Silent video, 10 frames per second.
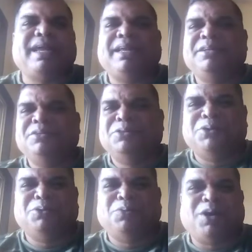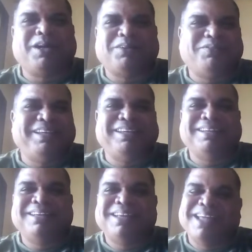and you know what, we
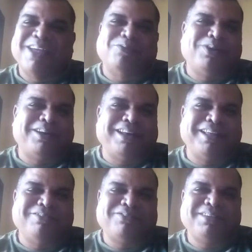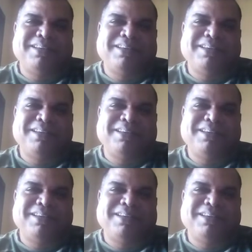have one life.